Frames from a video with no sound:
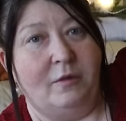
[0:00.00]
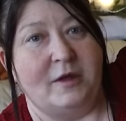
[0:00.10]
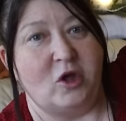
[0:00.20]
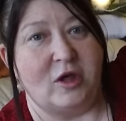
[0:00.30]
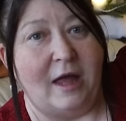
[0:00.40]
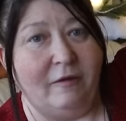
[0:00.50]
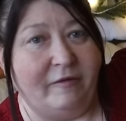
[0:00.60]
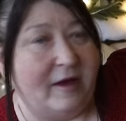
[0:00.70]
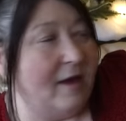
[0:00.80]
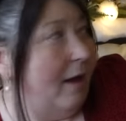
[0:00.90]
on this
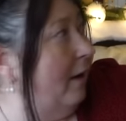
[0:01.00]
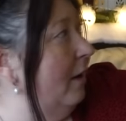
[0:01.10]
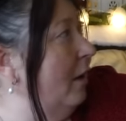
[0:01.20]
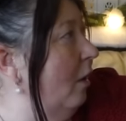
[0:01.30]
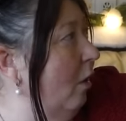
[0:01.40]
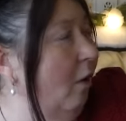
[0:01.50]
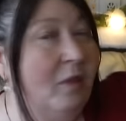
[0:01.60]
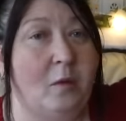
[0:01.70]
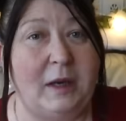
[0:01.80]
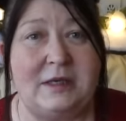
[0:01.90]
shelf here, or
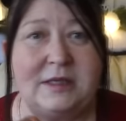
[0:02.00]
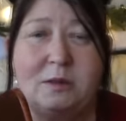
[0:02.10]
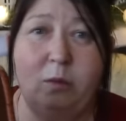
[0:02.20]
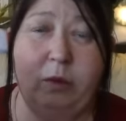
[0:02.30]
on the window,